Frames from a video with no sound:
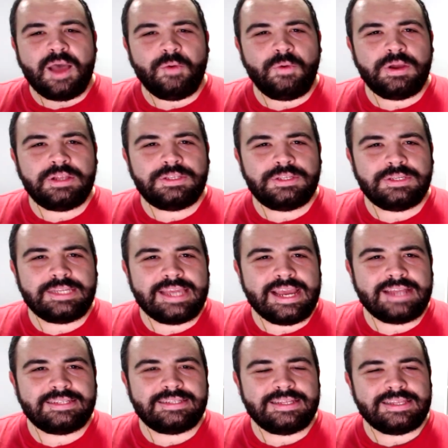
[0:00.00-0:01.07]
I wanted to
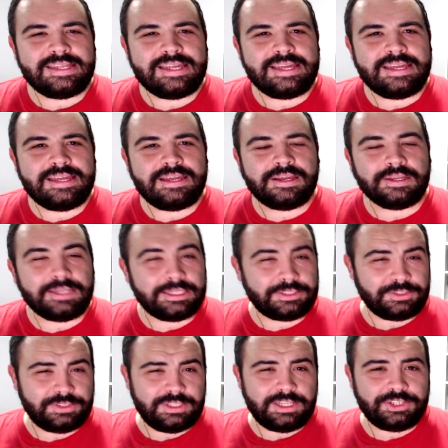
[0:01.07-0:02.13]
get the
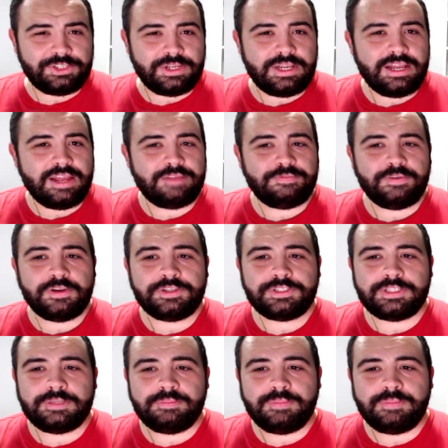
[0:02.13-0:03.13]
collector's edition at first,